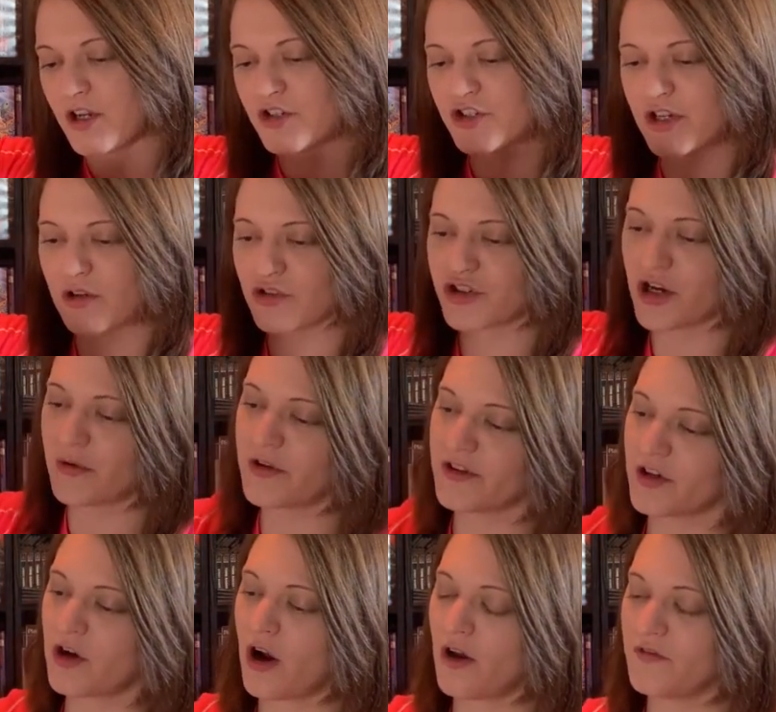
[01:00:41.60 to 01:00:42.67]
Shall show you
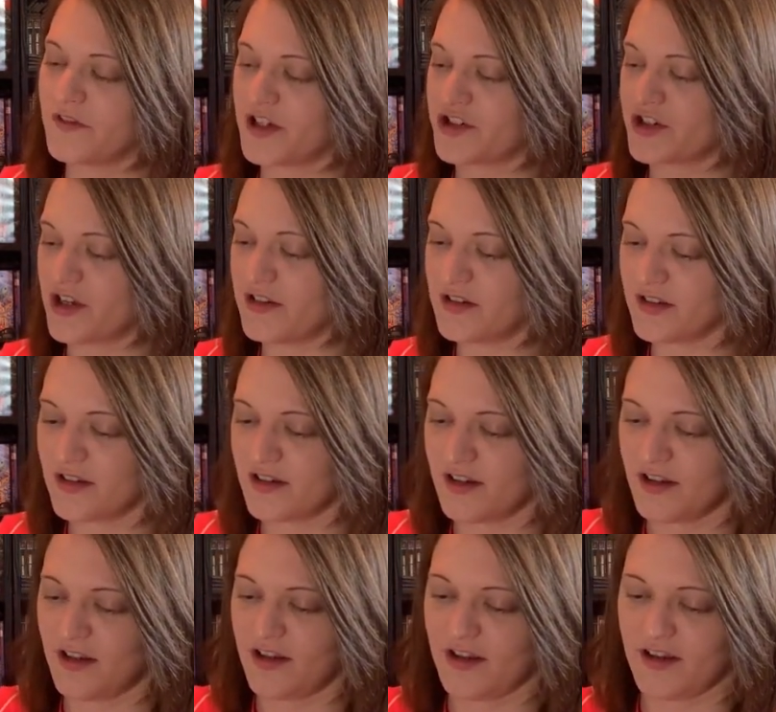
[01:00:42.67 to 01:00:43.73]
the condition.
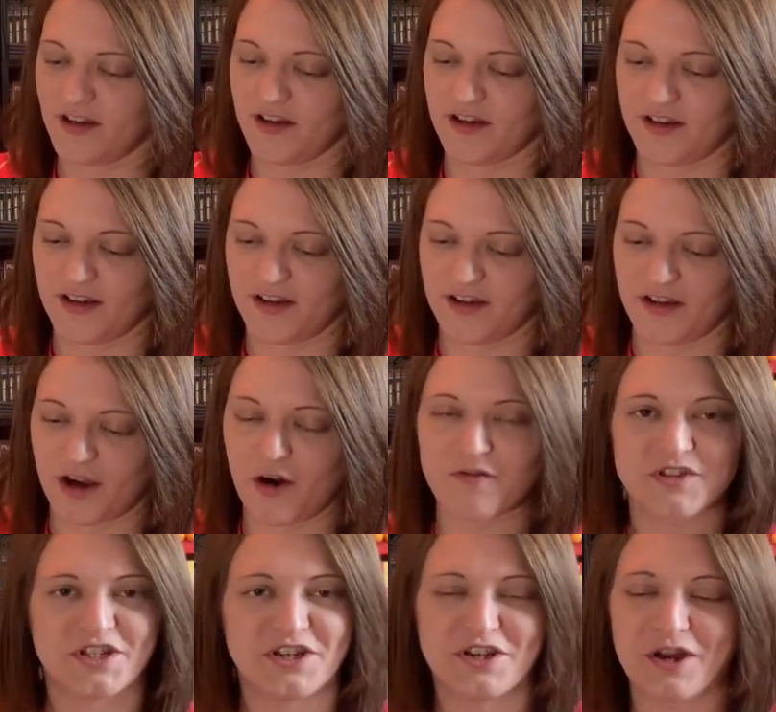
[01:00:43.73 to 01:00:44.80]

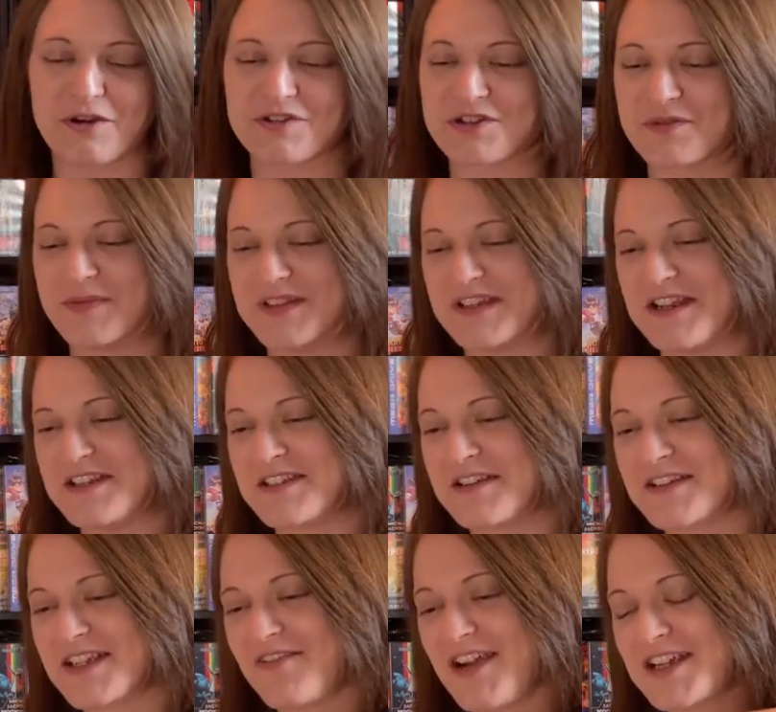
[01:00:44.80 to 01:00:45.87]
Obviously, you know it's going to be
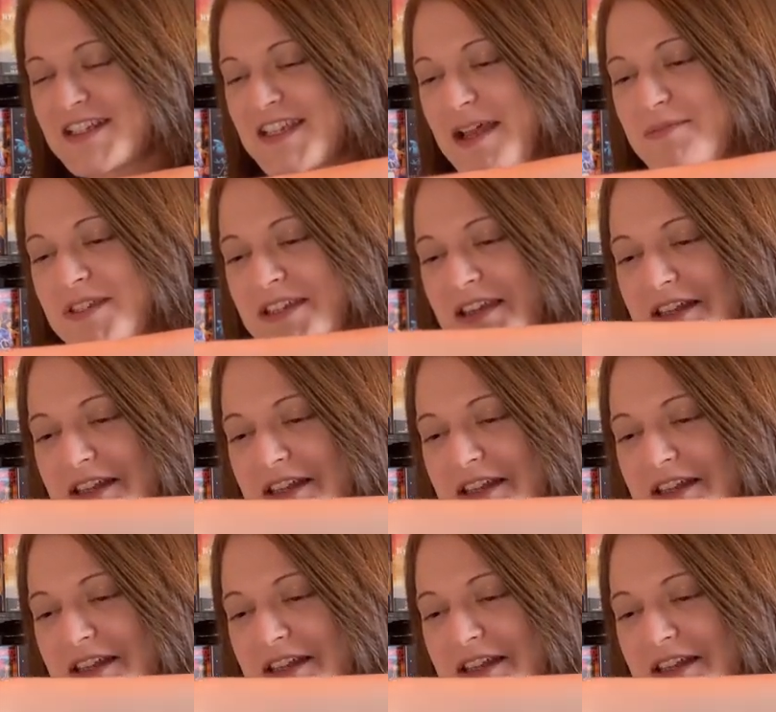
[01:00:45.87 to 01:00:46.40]
decent because I've accepted